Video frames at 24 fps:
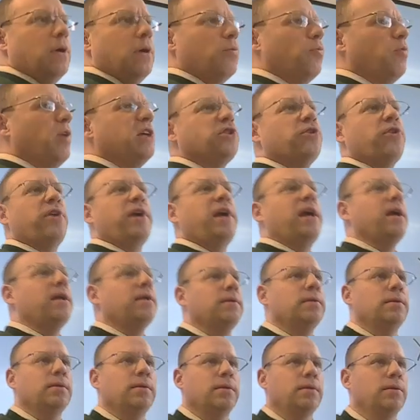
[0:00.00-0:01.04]
Raise your hand.
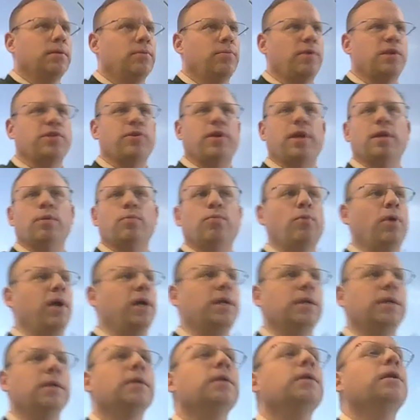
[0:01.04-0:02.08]
Raise your hand.
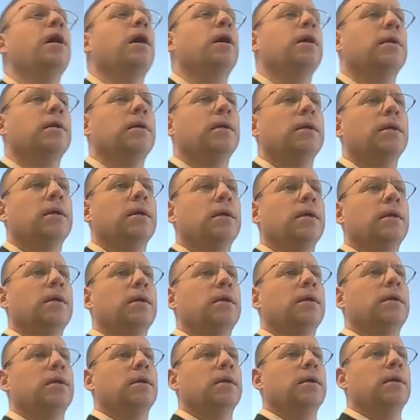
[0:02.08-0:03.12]
What? Yeah.
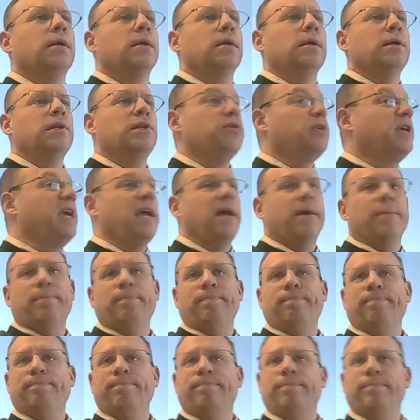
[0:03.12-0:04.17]
You can't.
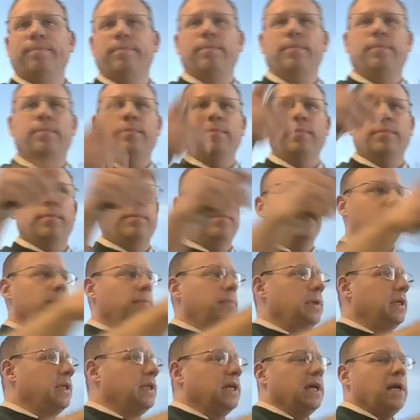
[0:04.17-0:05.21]

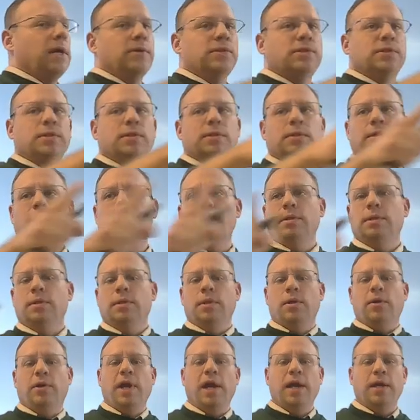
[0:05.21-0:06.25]
Anything else?
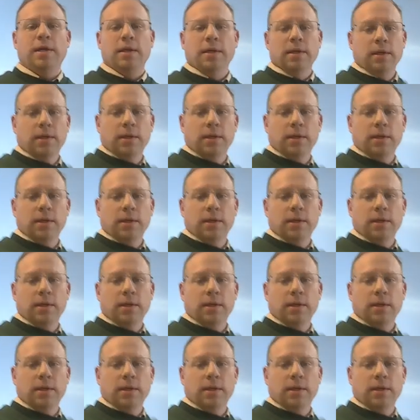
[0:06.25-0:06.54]
Okay.